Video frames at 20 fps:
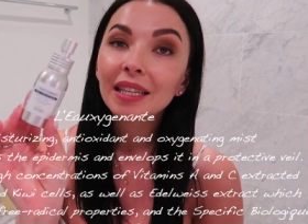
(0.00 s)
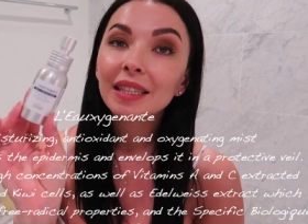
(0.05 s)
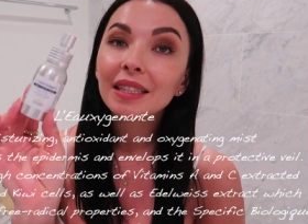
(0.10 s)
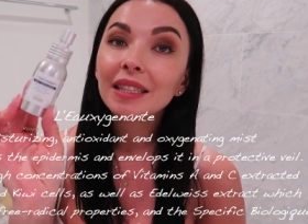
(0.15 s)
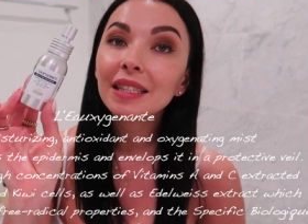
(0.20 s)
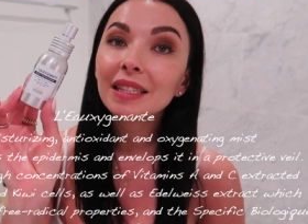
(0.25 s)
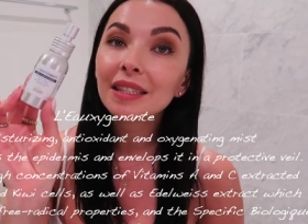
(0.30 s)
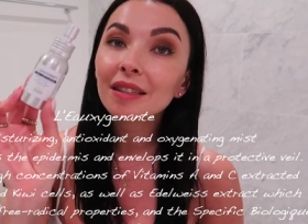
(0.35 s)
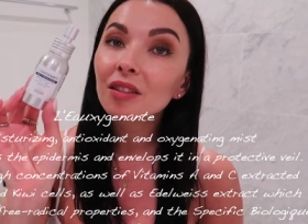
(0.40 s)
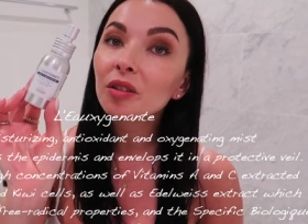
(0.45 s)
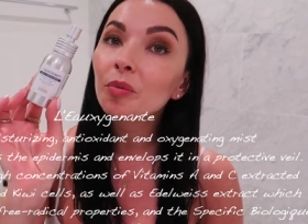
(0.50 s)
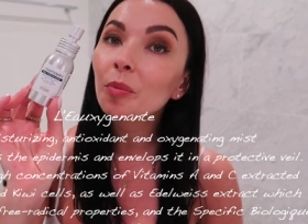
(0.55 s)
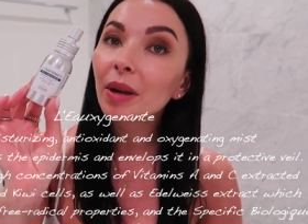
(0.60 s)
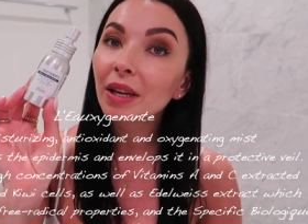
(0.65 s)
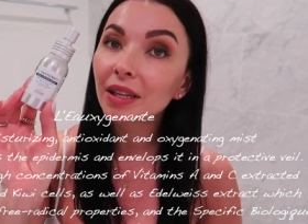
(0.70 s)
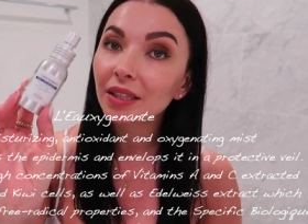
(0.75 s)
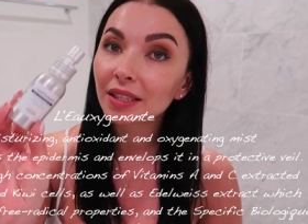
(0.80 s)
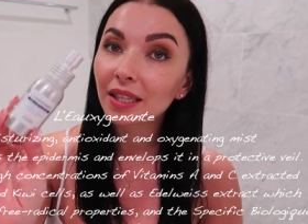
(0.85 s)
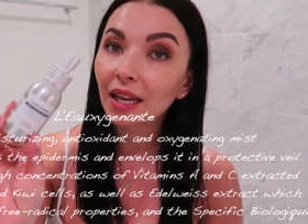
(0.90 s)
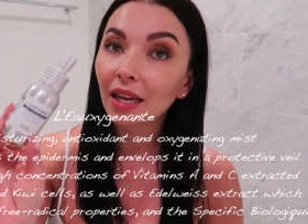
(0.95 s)
this is
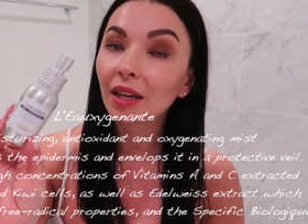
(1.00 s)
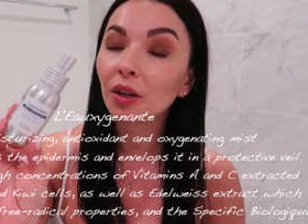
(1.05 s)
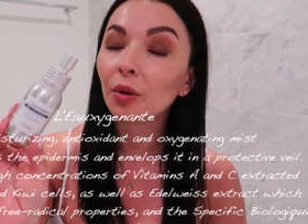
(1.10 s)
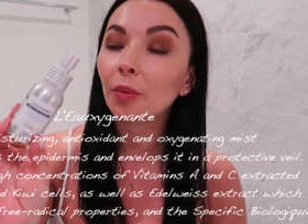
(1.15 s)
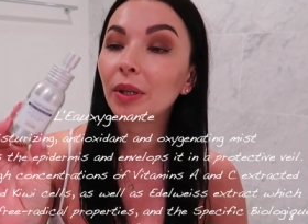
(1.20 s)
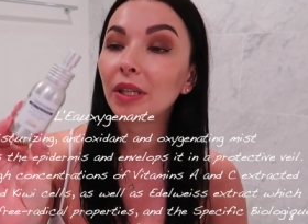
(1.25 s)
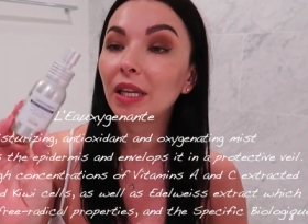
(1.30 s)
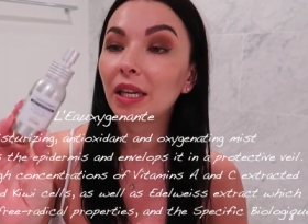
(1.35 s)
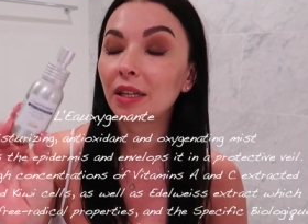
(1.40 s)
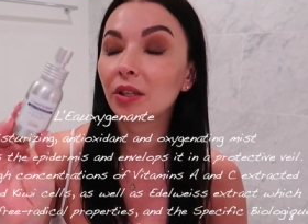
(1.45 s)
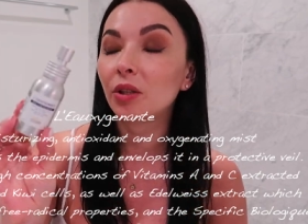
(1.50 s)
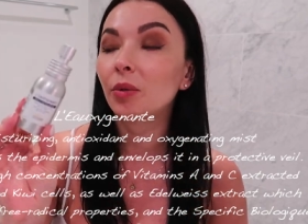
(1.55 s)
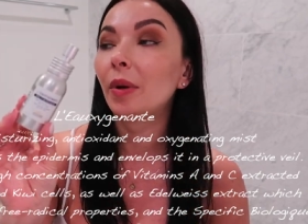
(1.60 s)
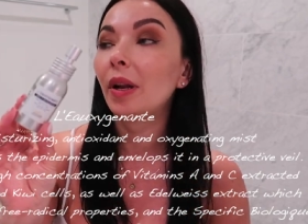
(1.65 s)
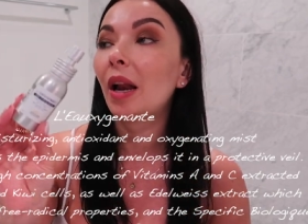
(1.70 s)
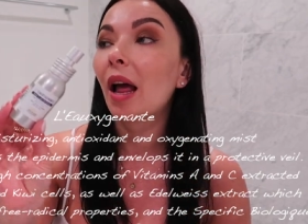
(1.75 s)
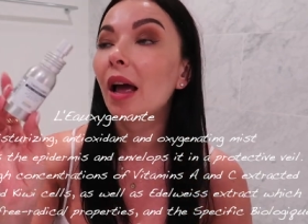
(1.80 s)
my second one as well.